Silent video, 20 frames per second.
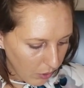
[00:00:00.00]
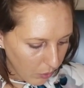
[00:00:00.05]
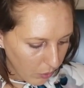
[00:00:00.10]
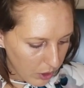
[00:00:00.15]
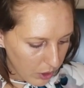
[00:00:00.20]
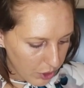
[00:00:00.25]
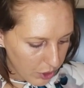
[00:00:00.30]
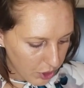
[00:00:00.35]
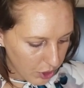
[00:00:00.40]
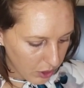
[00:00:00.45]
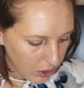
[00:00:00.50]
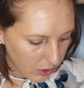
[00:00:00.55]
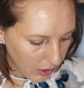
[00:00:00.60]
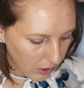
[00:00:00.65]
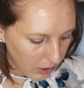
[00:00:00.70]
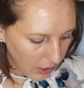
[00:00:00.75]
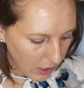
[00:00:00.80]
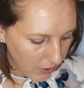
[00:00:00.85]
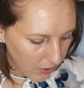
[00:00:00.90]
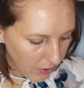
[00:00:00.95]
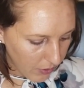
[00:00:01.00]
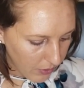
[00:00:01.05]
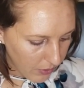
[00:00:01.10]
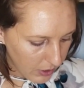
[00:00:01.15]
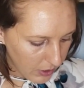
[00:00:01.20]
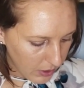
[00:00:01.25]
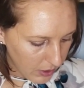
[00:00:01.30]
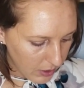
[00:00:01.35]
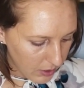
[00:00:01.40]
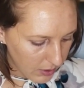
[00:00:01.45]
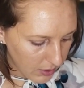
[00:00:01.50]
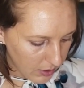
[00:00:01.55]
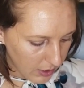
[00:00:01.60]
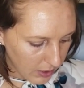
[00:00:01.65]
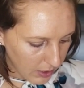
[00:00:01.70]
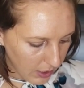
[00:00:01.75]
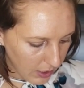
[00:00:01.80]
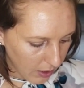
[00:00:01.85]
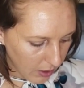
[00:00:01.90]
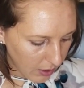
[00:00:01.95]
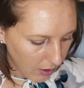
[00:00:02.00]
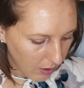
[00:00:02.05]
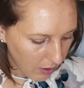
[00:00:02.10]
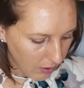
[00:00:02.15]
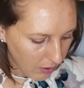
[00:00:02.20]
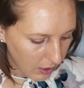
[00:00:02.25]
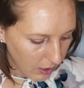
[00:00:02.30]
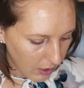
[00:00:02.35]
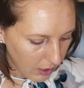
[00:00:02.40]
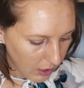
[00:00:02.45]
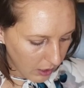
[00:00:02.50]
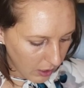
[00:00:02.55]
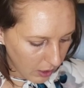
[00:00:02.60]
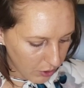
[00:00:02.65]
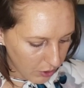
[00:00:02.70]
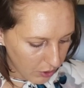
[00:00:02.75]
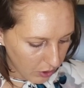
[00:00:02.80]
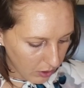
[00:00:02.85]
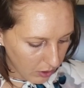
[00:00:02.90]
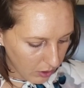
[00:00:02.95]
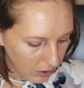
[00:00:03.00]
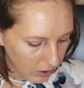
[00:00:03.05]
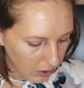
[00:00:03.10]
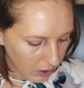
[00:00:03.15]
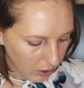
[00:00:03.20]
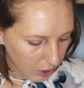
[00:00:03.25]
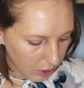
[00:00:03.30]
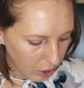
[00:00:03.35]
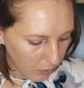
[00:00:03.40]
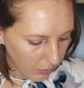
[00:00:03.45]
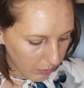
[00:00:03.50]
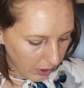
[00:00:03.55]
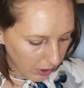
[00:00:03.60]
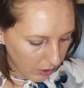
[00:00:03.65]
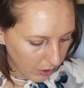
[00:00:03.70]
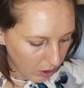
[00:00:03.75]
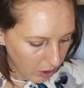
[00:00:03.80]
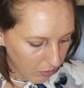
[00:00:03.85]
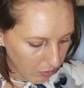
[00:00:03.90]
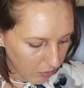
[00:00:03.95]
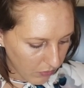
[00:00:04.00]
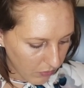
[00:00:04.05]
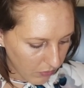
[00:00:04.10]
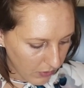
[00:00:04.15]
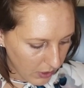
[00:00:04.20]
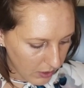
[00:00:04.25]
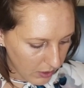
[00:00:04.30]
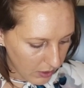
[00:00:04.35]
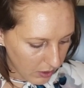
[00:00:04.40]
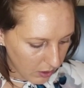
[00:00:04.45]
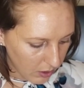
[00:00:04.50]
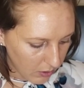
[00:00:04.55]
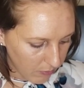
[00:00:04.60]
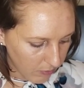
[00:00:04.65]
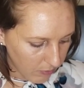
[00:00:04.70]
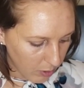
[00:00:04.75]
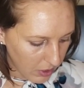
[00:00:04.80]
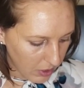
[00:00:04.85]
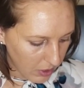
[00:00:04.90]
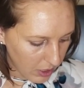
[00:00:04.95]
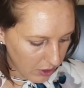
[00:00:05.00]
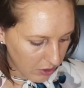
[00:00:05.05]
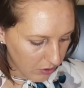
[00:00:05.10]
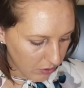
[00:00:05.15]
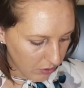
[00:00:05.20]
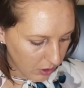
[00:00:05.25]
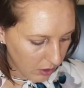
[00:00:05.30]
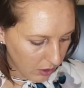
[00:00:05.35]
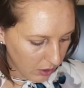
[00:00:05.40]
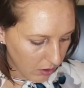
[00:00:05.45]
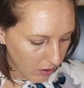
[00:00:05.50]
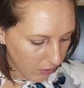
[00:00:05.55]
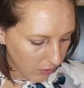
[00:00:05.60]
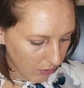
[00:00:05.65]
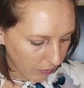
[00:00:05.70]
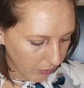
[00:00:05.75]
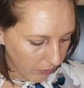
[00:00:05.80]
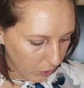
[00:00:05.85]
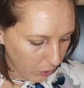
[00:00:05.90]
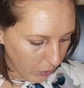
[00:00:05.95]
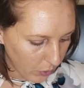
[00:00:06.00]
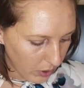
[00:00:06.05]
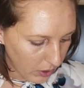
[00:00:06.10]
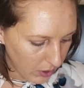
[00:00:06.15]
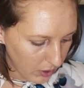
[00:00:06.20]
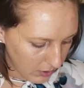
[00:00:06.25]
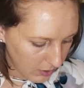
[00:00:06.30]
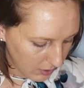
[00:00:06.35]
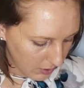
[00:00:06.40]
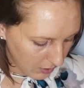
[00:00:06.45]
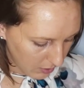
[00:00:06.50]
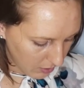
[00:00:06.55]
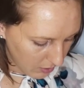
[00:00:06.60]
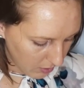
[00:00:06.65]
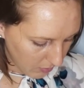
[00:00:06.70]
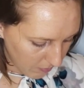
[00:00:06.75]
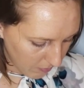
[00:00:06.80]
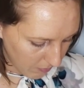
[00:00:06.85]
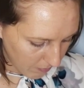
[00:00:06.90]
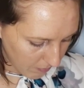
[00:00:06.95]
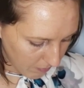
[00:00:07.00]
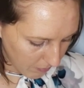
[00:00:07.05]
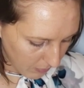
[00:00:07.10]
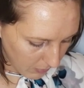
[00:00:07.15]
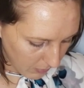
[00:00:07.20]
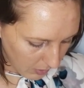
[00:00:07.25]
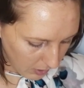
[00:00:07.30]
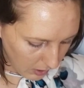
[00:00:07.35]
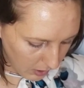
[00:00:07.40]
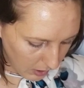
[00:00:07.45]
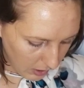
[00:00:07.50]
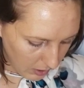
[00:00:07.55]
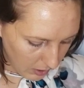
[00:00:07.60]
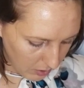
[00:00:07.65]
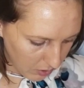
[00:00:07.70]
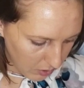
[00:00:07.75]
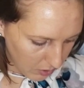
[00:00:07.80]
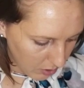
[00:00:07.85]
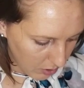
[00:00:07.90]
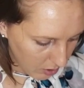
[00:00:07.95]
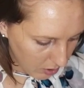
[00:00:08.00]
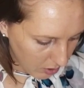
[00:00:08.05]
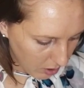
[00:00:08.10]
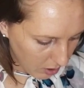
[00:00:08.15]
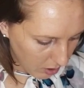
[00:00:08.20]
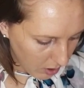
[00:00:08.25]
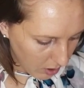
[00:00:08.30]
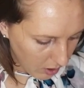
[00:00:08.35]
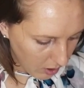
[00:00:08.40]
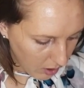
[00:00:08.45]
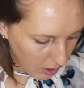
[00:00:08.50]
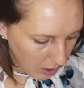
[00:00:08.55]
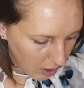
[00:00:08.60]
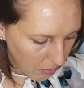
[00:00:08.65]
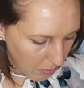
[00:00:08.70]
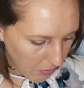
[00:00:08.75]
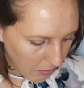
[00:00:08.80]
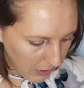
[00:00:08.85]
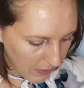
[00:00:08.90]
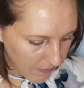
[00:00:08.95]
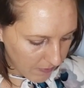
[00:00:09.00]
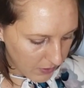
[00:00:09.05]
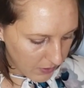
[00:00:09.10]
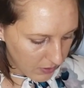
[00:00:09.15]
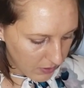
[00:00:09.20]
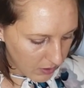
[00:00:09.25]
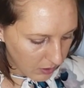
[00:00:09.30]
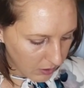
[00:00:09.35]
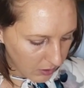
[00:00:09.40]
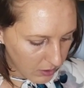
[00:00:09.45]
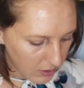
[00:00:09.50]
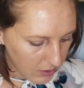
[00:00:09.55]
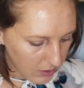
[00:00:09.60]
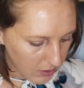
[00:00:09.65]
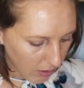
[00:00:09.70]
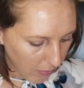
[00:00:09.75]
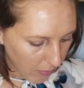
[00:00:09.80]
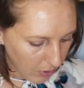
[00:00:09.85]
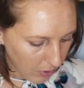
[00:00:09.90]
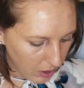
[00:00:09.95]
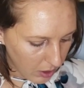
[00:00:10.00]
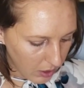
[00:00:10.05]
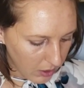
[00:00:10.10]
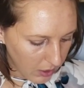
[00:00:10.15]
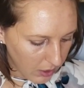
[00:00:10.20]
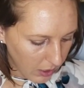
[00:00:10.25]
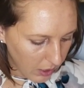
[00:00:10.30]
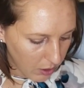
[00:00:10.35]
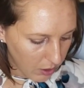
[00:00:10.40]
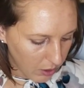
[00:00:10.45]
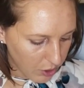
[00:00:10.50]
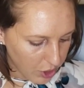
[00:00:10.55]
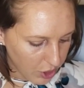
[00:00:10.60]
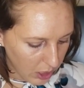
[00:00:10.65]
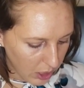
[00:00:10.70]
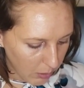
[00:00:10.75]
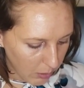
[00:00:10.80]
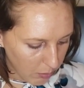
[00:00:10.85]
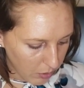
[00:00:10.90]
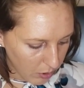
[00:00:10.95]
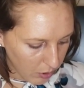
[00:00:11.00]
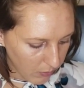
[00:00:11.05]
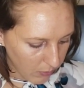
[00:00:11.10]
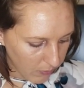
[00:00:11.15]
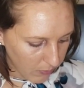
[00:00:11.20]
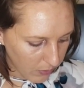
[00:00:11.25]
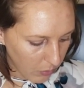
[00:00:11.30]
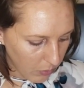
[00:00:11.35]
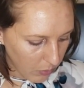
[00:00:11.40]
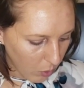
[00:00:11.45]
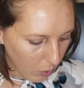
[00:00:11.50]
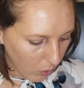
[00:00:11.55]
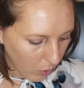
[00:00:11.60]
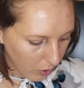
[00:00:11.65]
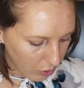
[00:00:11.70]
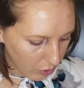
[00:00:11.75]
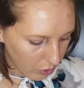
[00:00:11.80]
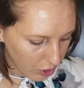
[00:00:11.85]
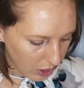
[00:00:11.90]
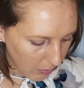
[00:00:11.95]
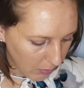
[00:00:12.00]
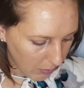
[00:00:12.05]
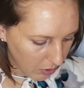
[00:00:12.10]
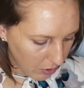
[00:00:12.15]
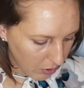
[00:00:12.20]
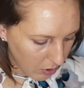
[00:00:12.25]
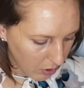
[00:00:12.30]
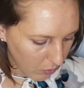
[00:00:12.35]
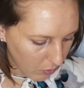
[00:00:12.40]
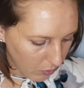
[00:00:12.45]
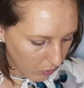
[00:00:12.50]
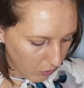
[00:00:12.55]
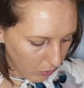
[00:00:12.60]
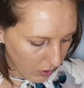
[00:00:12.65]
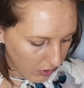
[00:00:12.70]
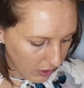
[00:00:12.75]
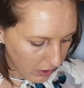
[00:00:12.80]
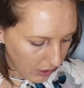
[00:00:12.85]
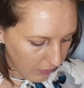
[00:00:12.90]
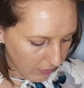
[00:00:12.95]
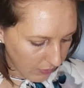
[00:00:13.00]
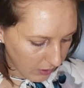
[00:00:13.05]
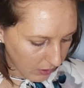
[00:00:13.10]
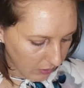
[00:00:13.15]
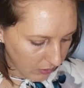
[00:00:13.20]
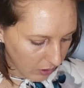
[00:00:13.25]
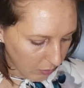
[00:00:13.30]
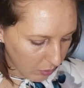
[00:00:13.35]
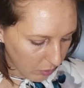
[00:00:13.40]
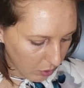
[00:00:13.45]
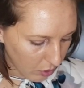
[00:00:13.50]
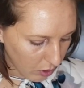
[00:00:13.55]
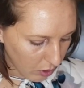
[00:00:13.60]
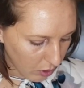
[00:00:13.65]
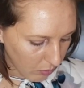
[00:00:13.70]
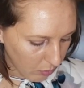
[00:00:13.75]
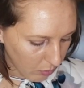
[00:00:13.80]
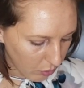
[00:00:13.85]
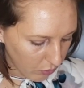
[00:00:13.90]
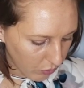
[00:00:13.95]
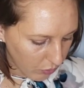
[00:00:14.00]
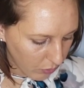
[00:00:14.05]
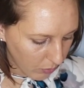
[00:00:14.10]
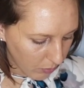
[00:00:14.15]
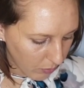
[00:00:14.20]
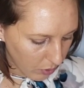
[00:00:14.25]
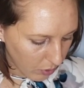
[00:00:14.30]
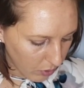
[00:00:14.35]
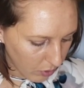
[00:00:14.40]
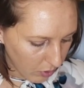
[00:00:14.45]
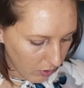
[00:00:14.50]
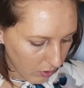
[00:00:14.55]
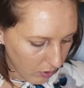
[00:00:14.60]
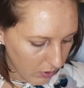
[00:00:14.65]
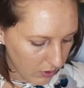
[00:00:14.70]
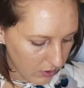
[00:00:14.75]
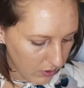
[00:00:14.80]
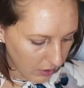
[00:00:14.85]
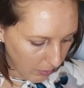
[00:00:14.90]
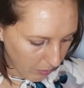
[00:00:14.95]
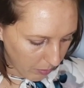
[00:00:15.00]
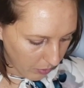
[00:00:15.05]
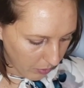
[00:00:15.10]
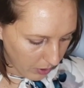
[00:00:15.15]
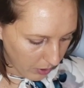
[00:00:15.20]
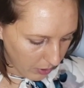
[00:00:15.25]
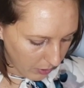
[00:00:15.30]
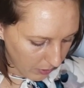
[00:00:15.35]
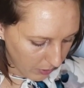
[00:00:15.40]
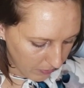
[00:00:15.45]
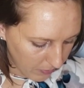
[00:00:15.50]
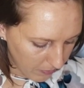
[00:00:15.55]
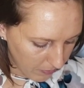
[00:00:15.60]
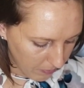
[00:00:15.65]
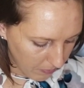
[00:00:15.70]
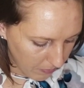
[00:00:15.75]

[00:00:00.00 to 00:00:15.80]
Question. How is the air in a hydraulic accumulator prevented from entering the fluid system? Answer. By physically separating the air chamber from the oil chamber with a flexible or movable separator.